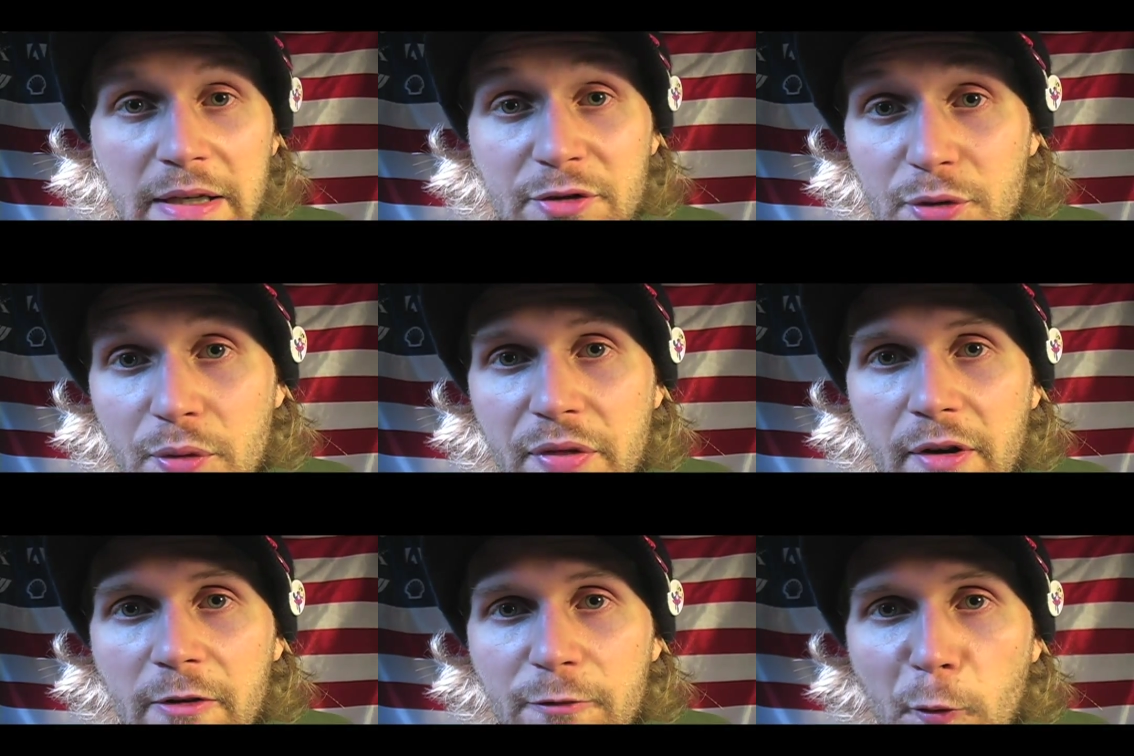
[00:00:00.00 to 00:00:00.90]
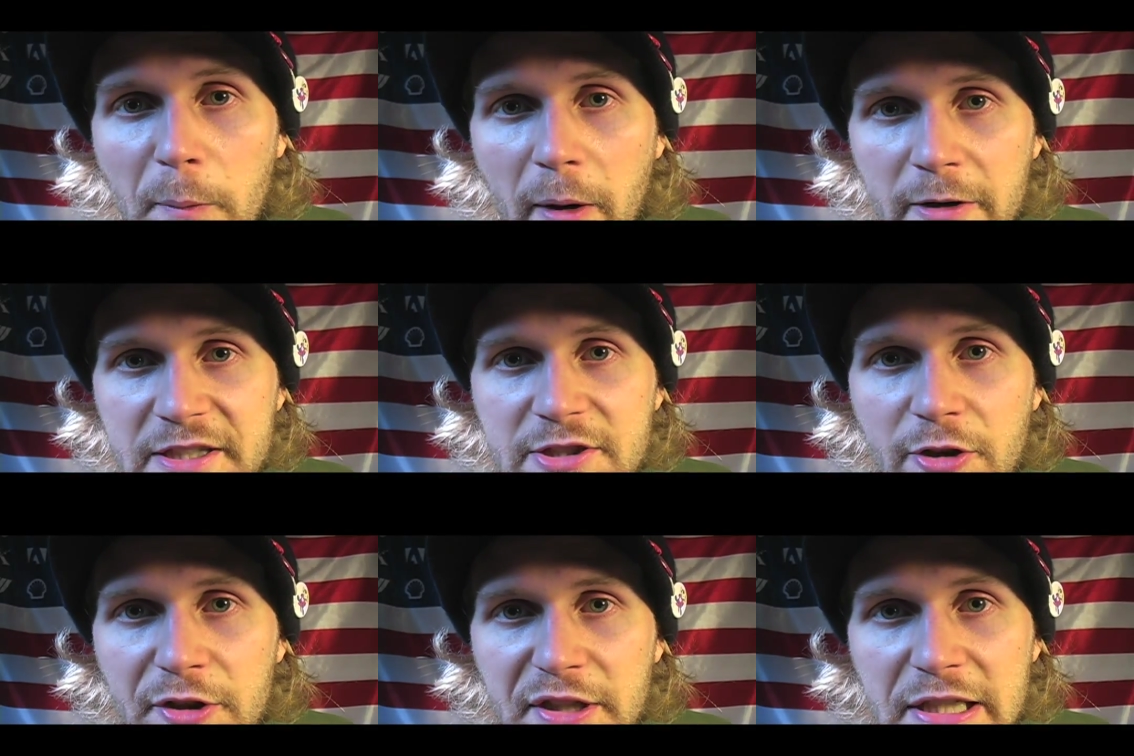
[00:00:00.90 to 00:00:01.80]
In truth, there are 4 parties
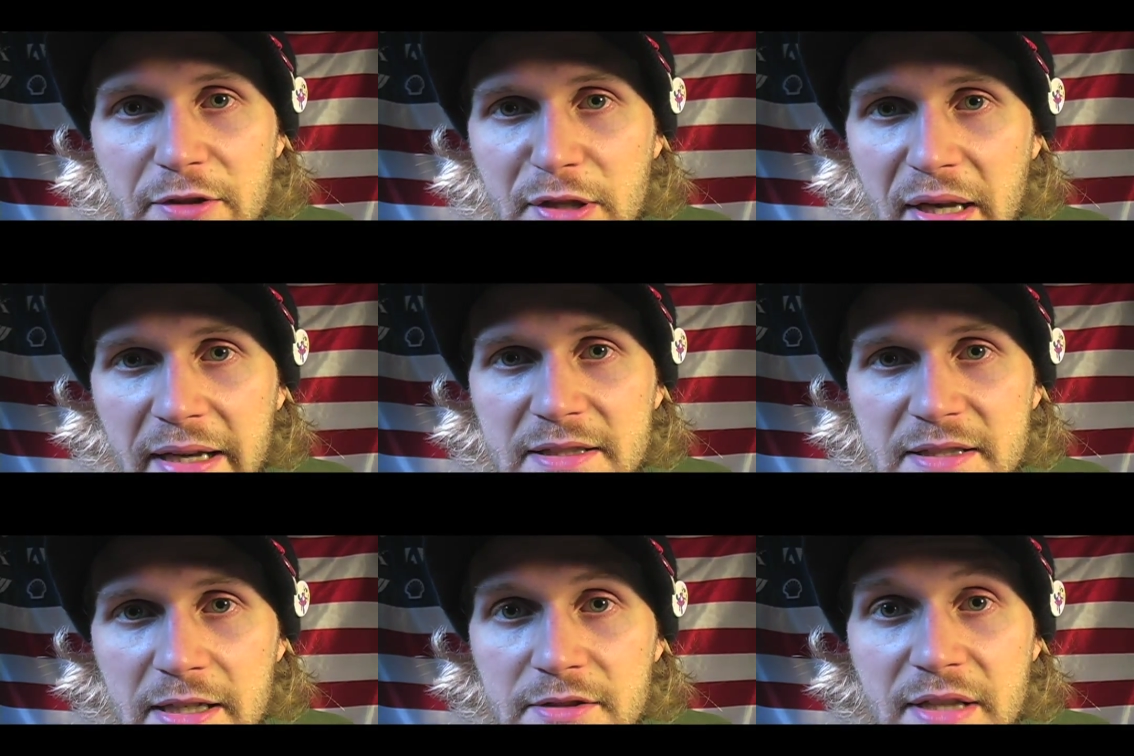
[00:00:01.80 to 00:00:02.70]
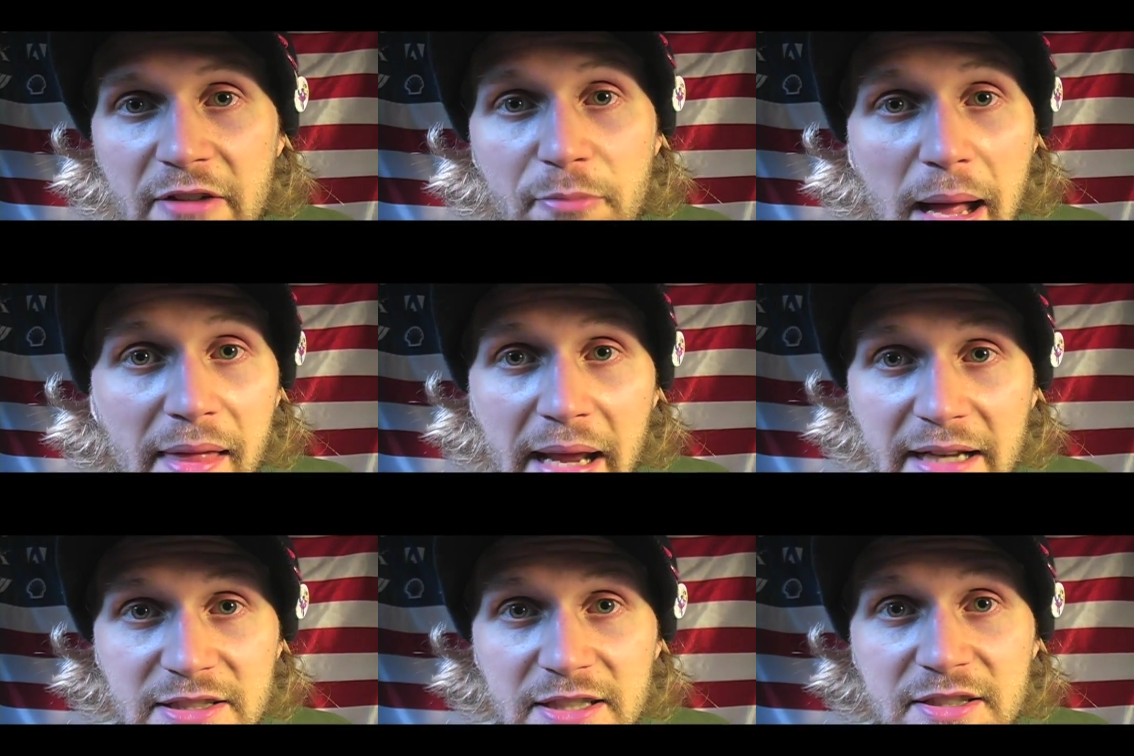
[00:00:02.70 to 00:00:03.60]
currently in the United States that have ballot
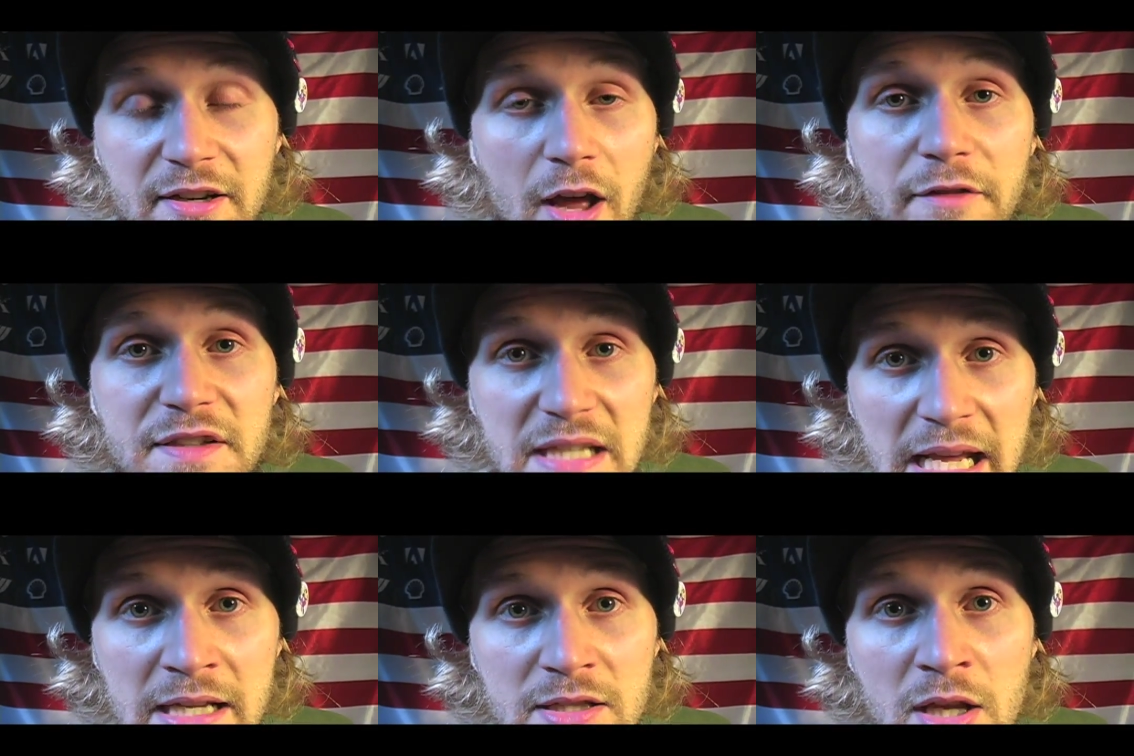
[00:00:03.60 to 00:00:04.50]
access in enough states